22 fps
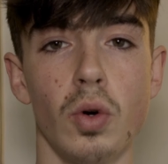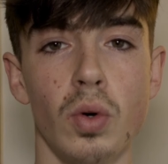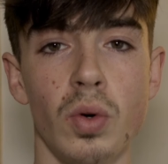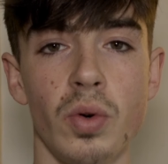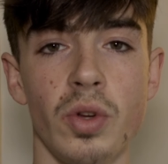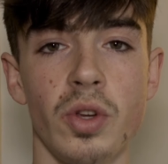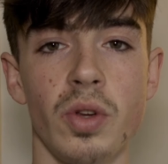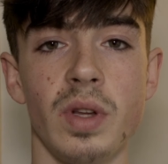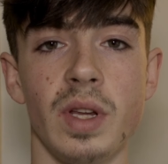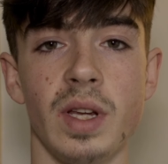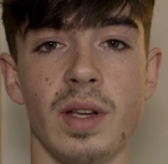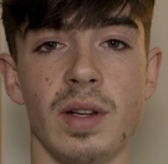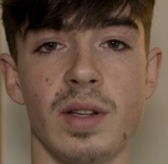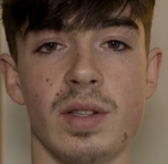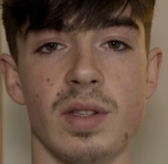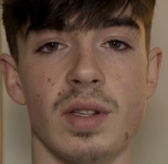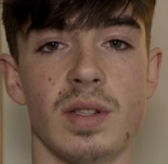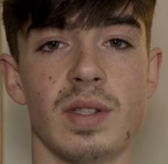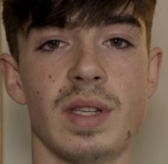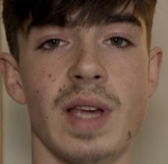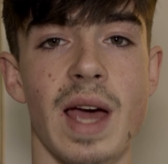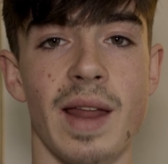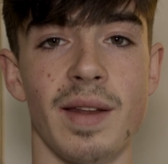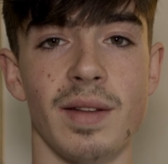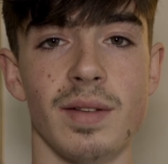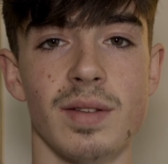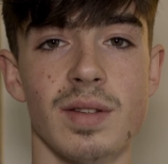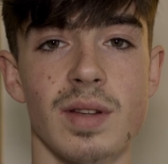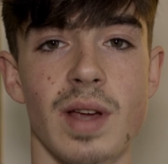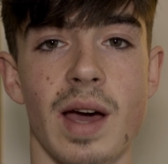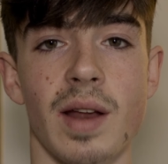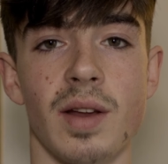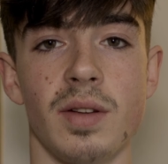All you need is a
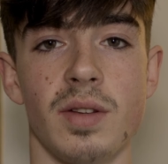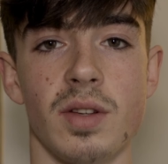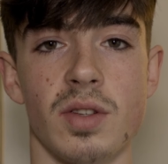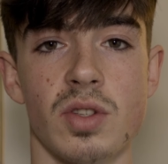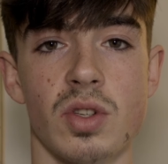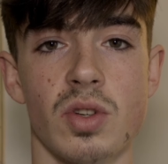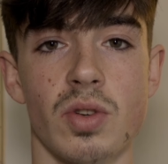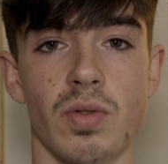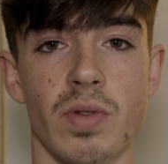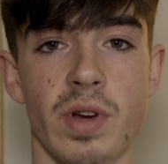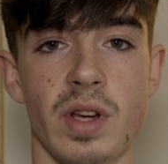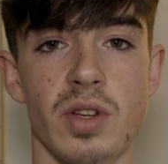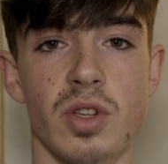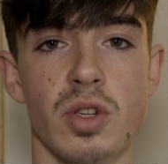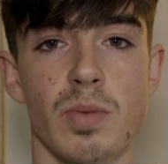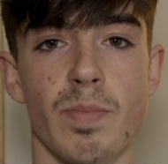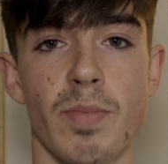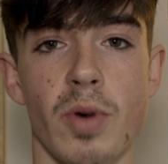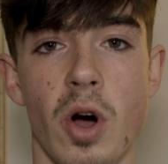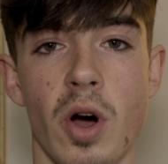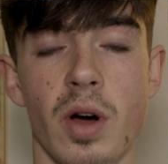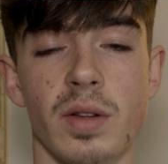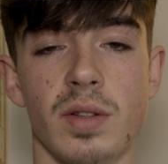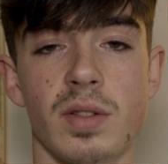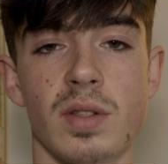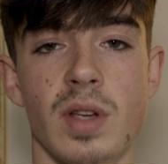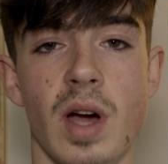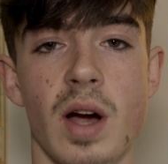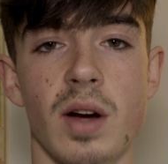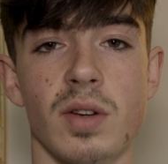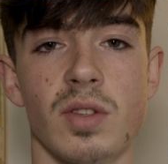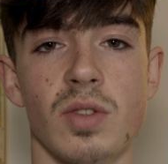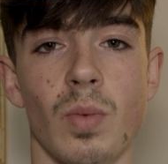tent and a discreet spot
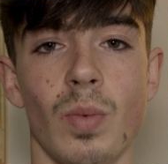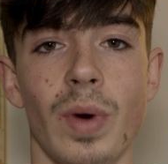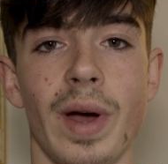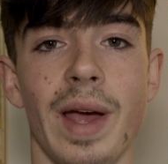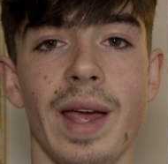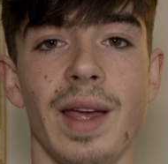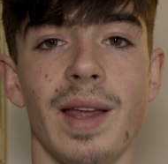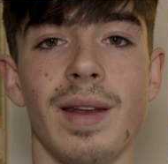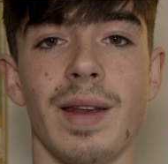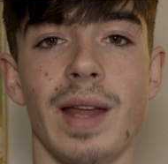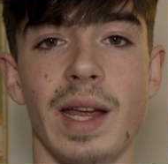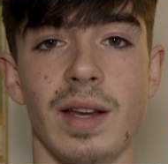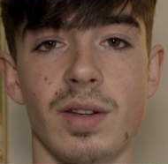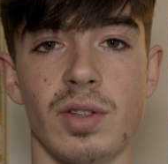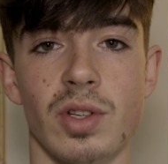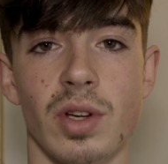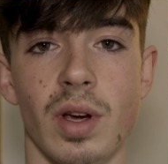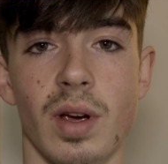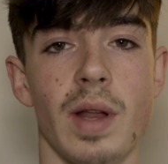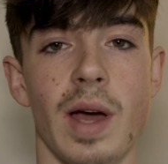tucked away in nature.